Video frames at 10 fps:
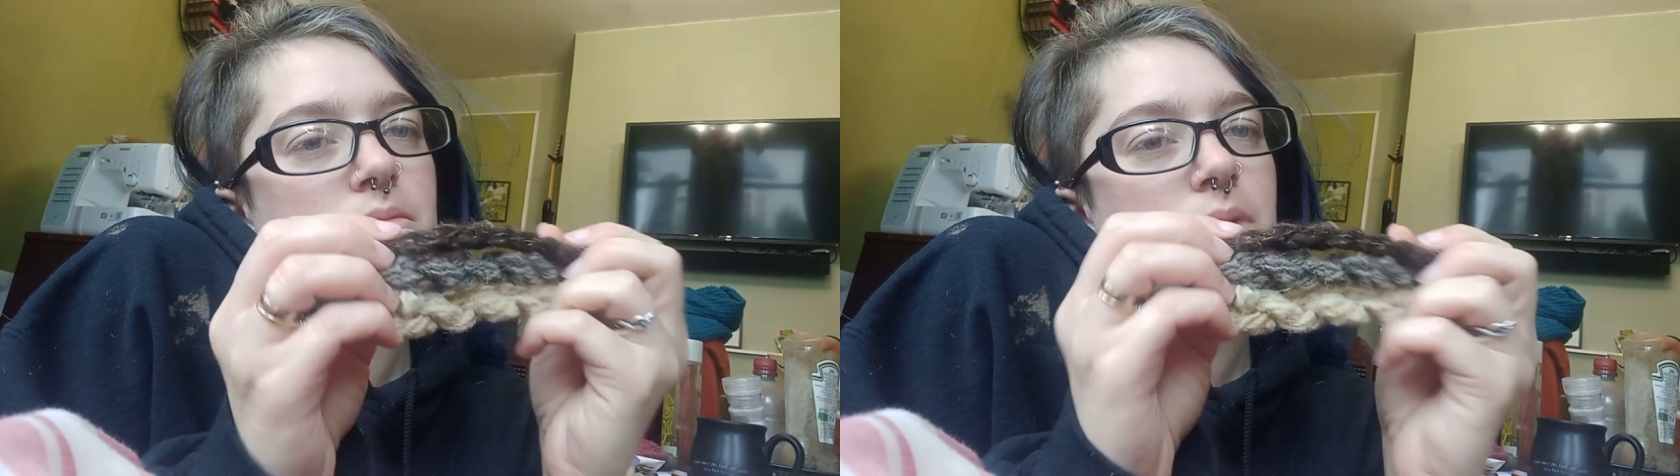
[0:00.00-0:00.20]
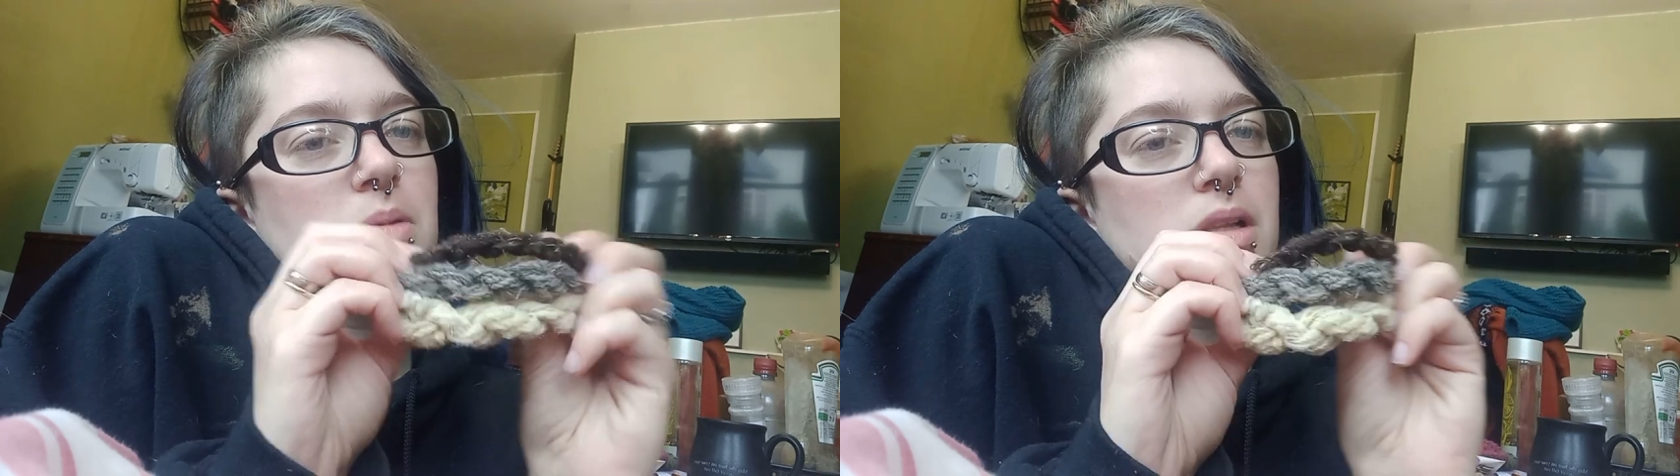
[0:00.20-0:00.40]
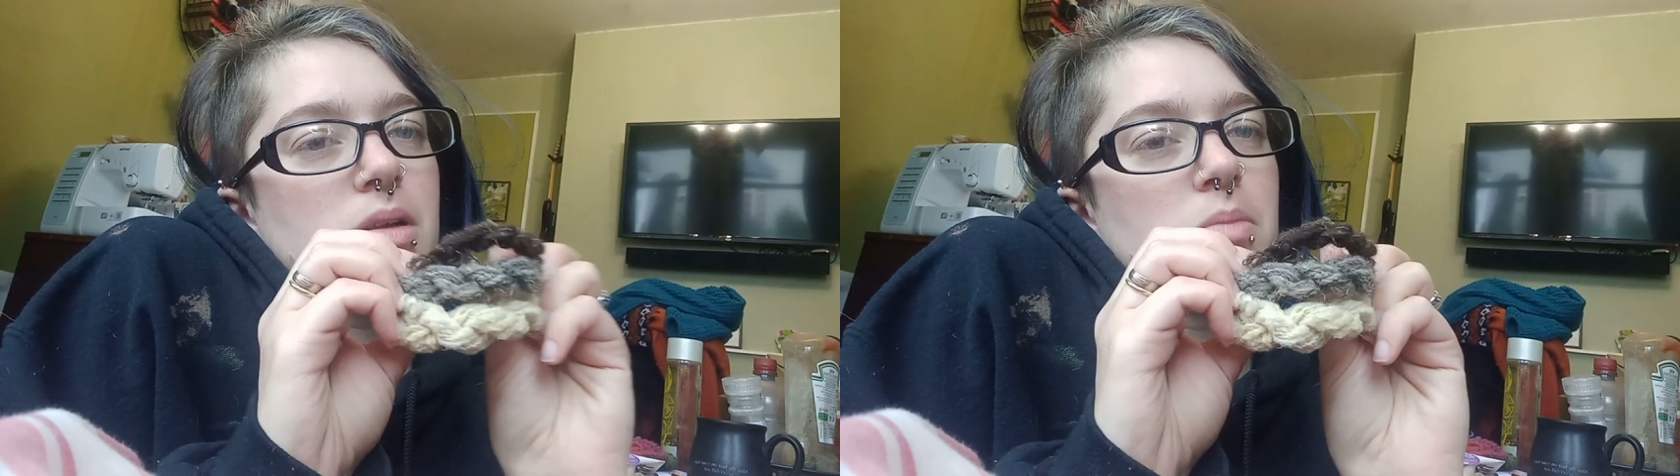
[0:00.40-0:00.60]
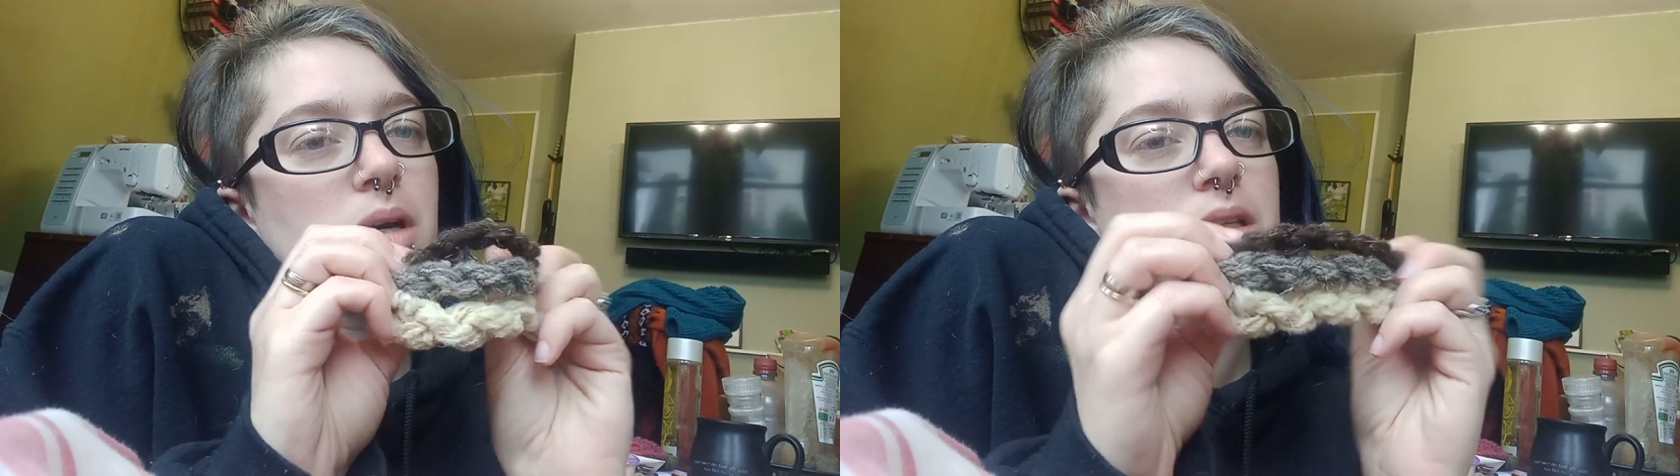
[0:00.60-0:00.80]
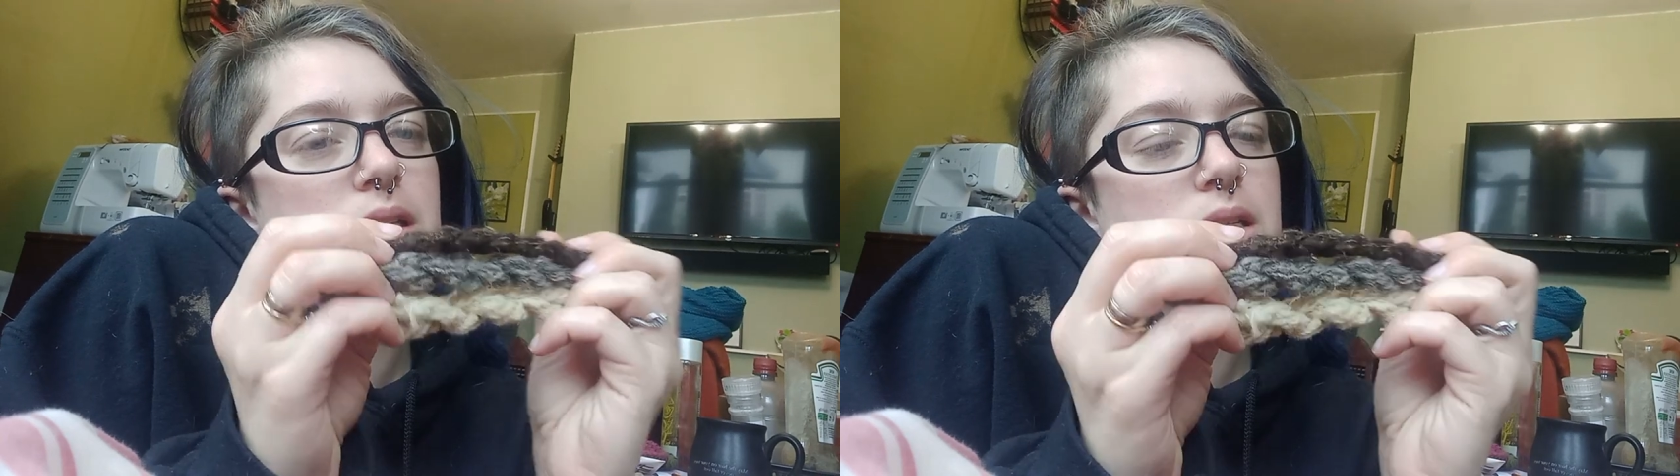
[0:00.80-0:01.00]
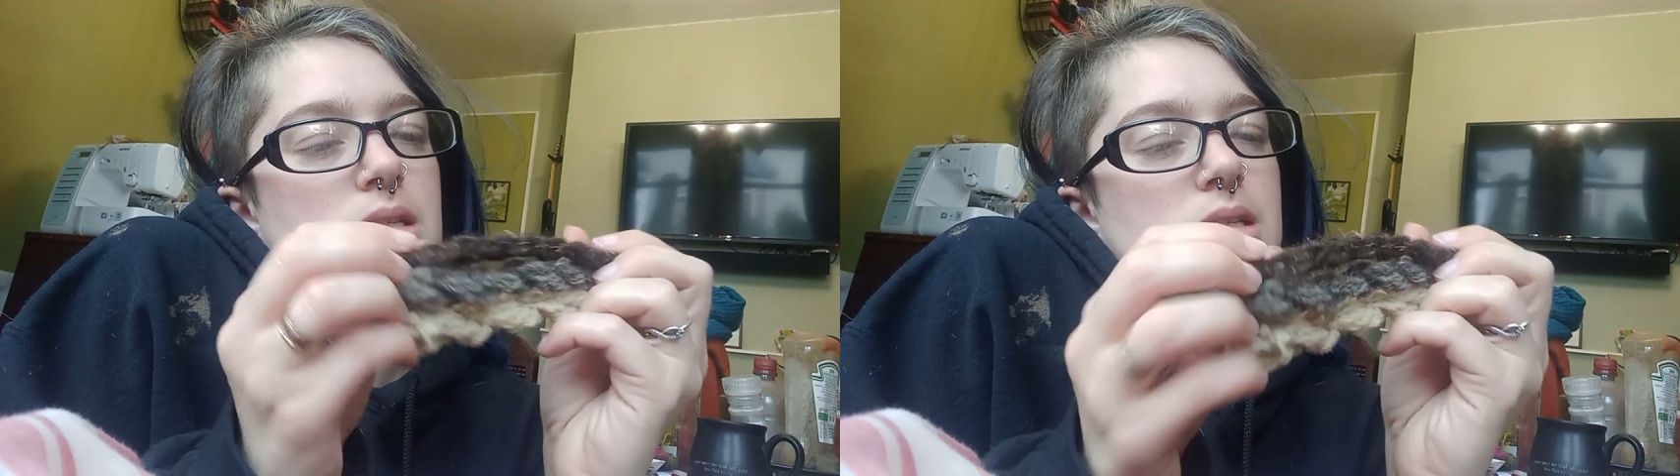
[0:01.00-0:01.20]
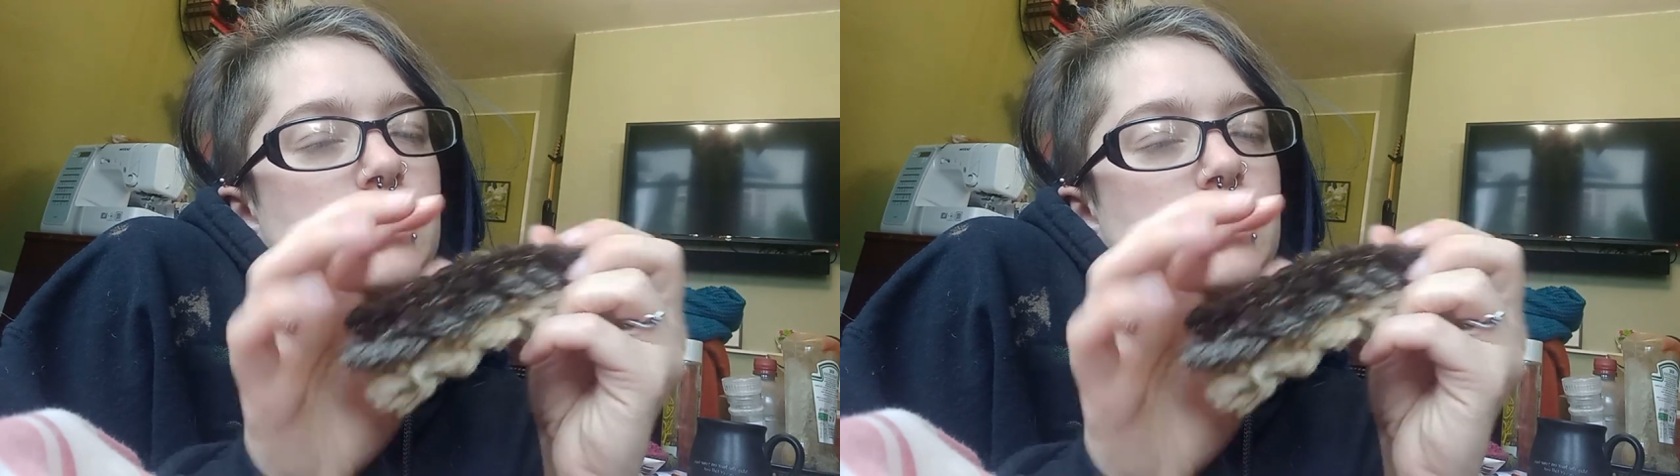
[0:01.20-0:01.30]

maybe I'll combine these into